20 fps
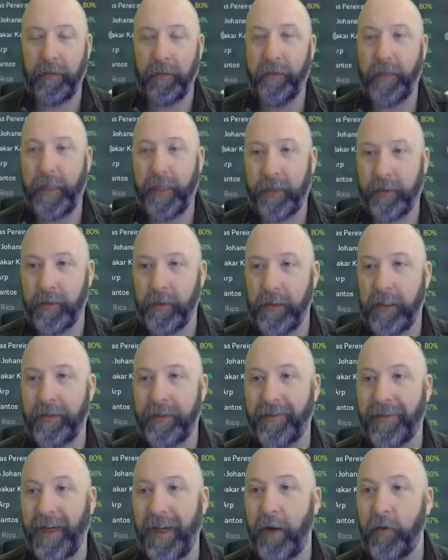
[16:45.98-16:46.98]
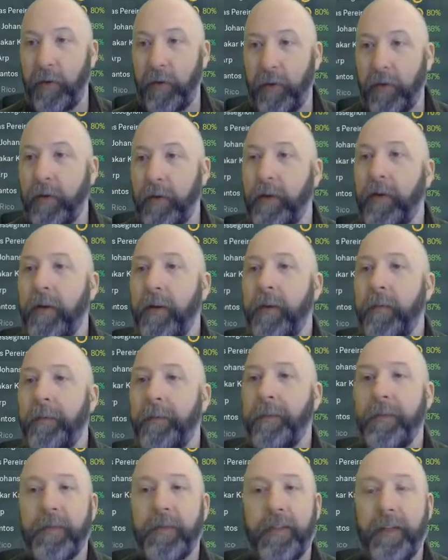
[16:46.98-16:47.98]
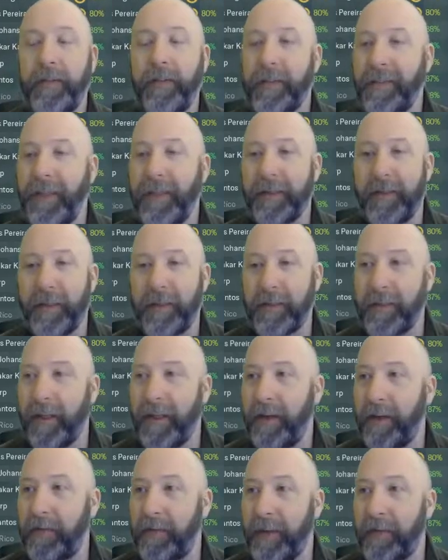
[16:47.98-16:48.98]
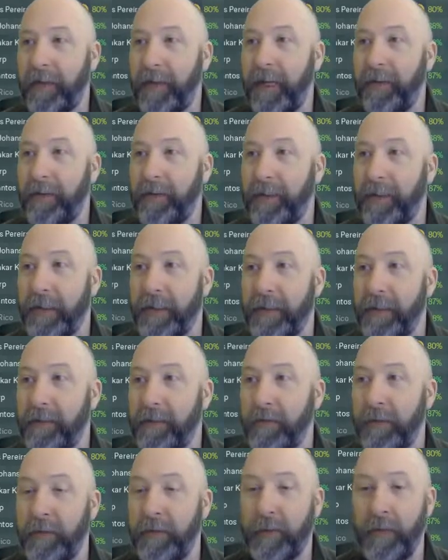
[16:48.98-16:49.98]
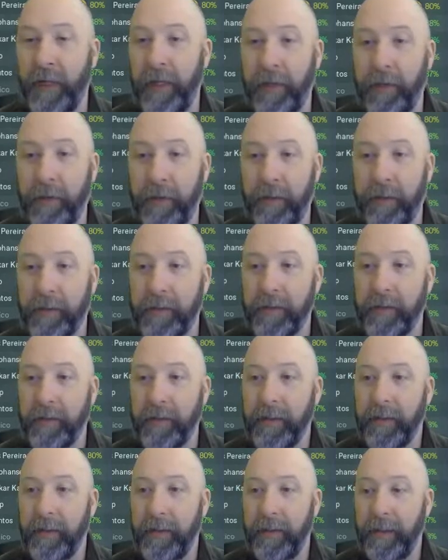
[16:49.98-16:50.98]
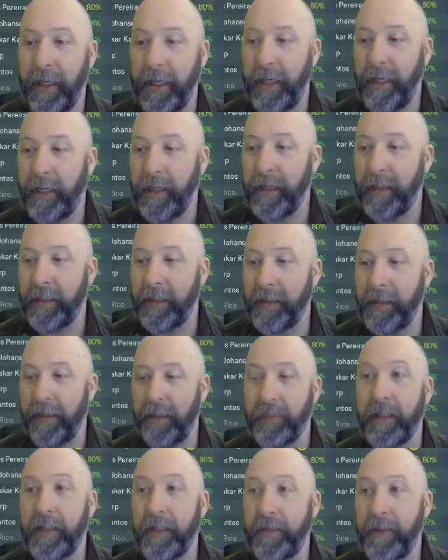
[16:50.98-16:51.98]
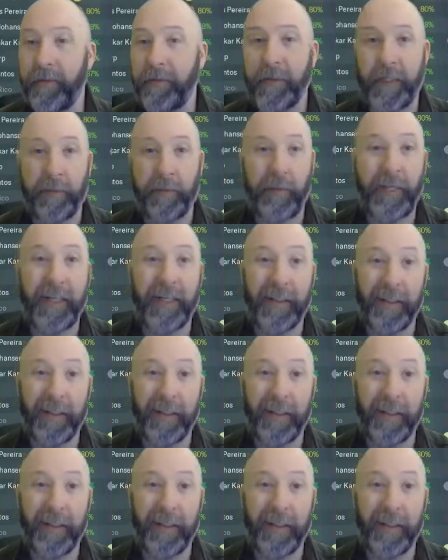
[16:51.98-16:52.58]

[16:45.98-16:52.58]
National League South. Steven Sessegnon sent off. I'm going to have to review that one. And I'm going to definitely appeal